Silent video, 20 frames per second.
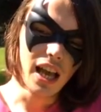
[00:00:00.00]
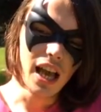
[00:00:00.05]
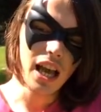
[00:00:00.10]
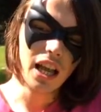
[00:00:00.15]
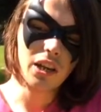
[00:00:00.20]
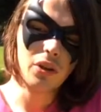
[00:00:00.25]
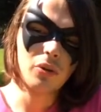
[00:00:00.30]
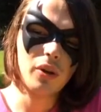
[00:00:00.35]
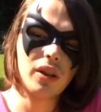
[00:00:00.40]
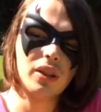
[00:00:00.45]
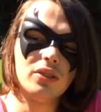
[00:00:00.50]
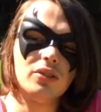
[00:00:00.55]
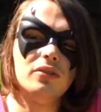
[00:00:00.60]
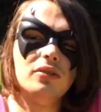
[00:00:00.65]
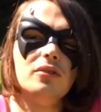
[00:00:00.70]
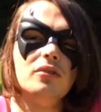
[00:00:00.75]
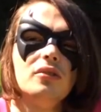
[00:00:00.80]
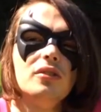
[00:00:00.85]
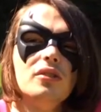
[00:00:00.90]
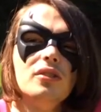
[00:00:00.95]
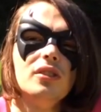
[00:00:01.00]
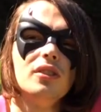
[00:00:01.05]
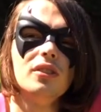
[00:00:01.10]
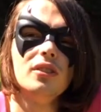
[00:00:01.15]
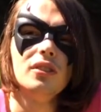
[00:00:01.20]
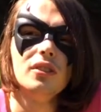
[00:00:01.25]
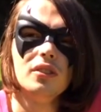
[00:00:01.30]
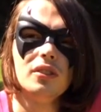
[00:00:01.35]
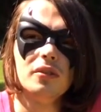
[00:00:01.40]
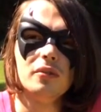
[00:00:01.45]
Anyways,
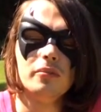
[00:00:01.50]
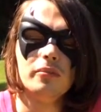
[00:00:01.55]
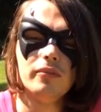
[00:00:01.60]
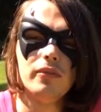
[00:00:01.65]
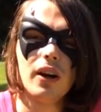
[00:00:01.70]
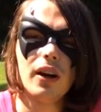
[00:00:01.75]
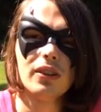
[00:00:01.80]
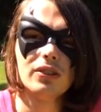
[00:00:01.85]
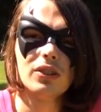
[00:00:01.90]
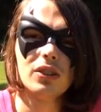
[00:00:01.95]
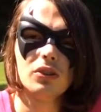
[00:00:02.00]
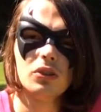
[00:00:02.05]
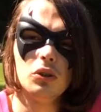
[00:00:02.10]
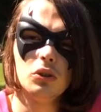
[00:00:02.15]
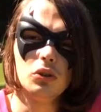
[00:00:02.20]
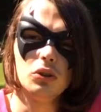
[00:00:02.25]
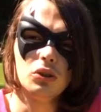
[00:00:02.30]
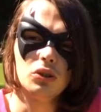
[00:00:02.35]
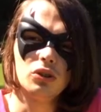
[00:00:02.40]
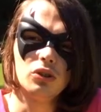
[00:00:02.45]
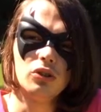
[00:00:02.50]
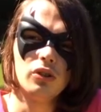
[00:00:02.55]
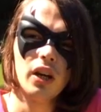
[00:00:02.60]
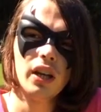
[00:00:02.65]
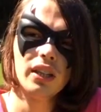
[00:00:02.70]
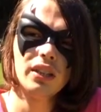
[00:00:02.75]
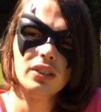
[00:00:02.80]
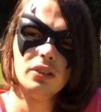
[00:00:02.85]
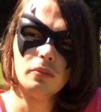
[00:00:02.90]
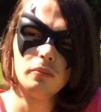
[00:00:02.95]
Ra's al Ghul
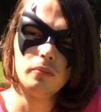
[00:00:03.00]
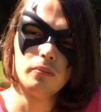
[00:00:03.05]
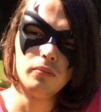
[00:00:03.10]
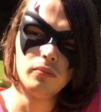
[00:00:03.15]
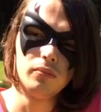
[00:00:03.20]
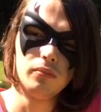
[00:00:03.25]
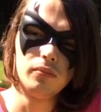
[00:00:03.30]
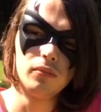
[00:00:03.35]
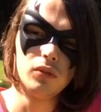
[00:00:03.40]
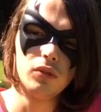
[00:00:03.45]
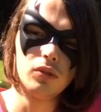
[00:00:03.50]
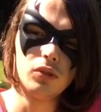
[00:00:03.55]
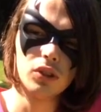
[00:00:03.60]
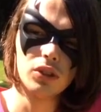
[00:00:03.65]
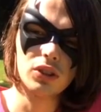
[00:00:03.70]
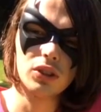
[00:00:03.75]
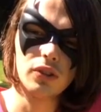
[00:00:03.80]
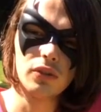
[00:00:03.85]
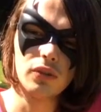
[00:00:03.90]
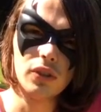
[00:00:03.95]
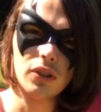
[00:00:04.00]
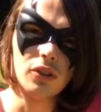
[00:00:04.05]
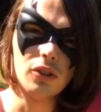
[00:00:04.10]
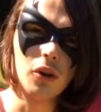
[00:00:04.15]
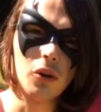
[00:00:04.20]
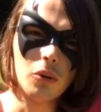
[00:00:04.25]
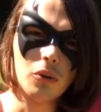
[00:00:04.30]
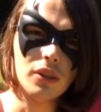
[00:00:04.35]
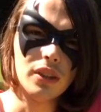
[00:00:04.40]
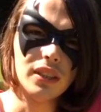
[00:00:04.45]
trains Christopher
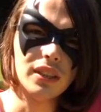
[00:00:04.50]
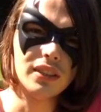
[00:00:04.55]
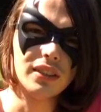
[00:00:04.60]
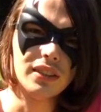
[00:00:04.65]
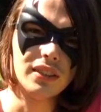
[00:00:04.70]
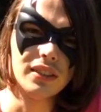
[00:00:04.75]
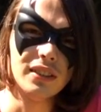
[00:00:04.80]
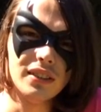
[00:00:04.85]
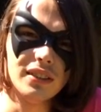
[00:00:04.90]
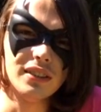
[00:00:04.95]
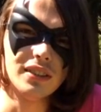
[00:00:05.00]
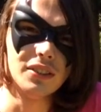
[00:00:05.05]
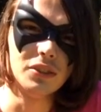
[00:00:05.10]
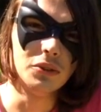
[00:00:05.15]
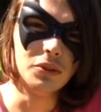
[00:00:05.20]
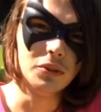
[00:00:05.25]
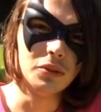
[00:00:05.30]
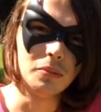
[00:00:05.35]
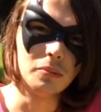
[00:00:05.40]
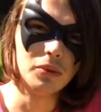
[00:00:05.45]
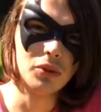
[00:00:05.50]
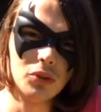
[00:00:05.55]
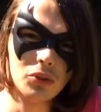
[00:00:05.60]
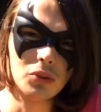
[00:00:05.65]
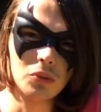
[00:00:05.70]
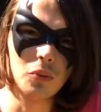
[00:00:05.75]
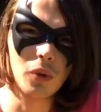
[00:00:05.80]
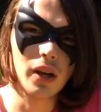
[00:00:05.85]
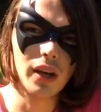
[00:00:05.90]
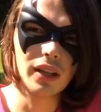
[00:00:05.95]
Nolan, who is
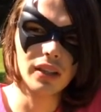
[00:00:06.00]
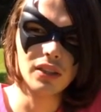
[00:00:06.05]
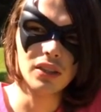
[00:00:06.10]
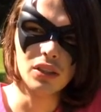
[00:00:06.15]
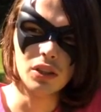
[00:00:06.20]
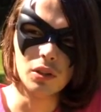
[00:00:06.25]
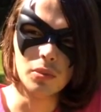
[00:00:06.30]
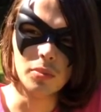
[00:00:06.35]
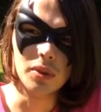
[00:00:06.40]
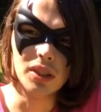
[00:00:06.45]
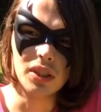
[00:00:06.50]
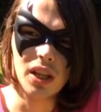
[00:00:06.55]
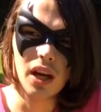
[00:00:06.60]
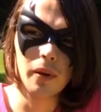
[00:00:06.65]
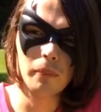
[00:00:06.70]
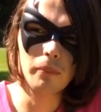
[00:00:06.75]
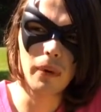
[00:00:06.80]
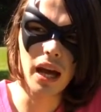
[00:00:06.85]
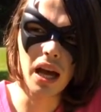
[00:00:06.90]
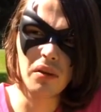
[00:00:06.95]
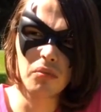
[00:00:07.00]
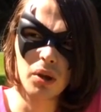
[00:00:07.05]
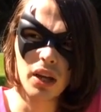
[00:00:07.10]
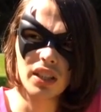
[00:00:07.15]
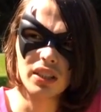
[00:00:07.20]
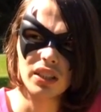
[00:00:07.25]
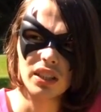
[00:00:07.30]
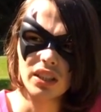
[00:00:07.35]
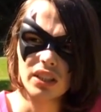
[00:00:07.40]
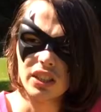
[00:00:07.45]
Bruce Wayne, to become
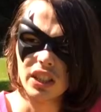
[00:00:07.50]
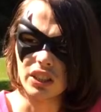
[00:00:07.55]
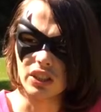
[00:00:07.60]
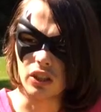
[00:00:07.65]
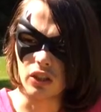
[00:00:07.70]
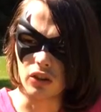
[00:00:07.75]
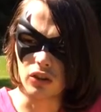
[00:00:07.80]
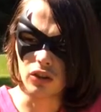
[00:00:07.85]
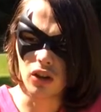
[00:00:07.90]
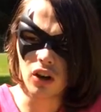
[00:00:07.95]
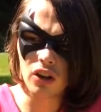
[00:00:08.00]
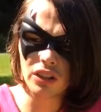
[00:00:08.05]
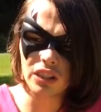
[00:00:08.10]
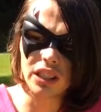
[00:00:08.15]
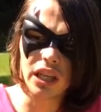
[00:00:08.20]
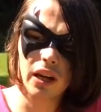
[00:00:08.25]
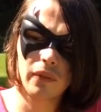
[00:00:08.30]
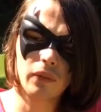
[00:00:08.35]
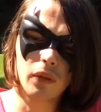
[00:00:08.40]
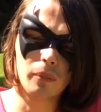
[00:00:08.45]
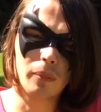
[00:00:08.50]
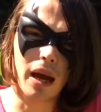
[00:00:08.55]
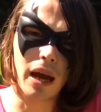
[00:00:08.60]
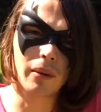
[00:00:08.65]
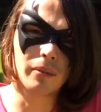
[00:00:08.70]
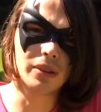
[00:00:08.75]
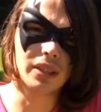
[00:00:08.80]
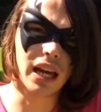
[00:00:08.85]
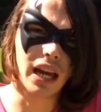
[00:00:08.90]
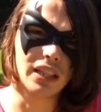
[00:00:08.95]
Batman. Takes a long time for
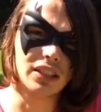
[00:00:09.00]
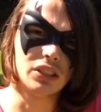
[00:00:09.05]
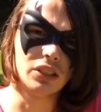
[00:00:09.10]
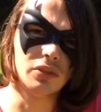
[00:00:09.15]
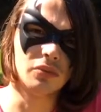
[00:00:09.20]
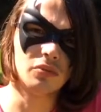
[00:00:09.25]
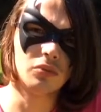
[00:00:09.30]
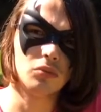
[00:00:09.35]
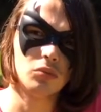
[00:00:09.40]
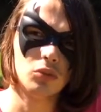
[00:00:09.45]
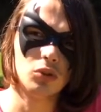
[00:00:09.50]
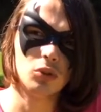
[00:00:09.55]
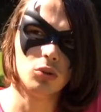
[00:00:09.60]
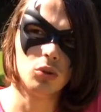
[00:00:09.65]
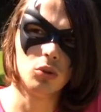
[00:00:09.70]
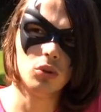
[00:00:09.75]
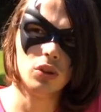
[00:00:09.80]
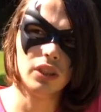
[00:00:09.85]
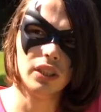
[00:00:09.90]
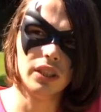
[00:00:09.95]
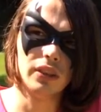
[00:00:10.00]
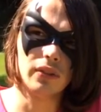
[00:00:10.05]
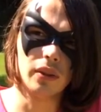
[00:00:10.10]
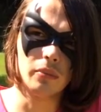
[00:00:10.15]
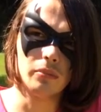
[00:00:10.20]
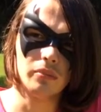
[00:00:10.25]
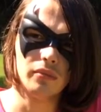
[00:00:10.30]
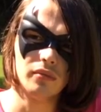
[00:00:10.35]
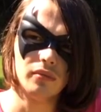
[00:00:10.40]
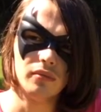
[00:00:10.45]
Batman to actually truly
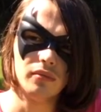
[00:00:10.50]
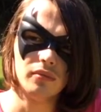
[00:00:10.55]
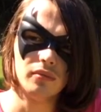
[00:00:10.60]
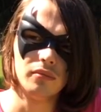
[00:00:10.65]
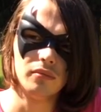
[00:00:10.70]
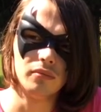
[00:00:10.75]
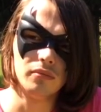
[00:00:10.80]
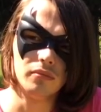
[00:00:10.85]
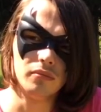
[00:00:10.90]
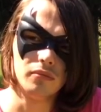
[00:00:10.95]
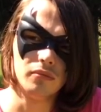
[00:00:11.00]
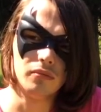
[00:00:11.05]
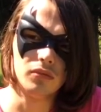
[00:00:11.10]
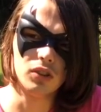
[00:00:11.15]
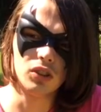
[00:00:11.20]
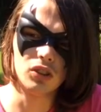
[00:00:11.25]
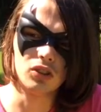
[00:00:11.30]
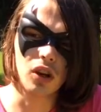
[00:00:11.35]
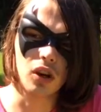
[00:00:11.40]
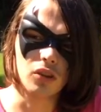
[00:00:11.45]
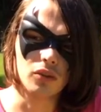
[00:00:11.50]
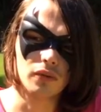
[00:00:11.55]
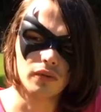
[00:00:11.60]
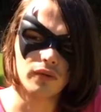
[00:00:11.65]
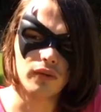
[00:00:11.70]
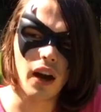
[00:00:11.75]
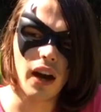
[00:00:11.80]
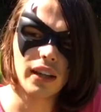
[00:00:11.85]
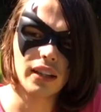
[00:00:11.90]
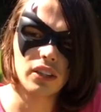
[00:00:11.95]
even start
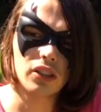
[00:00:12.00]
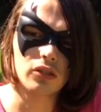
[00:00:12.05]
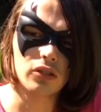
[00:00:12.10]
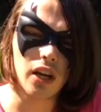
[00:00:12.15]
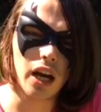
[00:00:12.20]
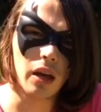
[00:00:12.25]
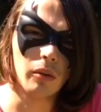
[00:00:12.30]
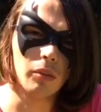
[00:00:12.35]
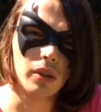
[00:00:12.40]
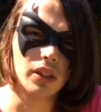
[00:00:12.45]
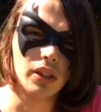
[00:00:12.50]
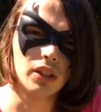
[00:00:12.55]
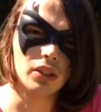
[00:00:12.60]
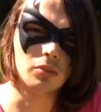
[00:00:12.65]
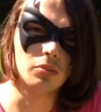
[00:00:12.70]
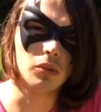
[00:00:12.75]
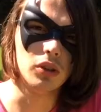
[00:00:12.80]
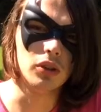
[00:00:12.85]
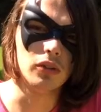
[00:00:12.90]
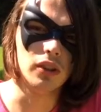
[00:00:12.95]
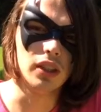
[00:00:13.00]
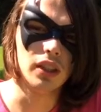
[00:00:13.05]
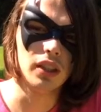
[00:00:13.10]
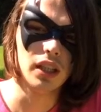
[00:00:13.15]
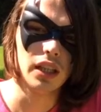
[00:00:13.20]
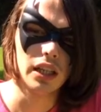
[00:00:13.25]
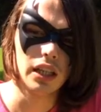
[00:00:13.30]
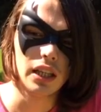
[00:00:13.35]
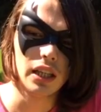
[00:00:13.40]
fighting crime in this movie.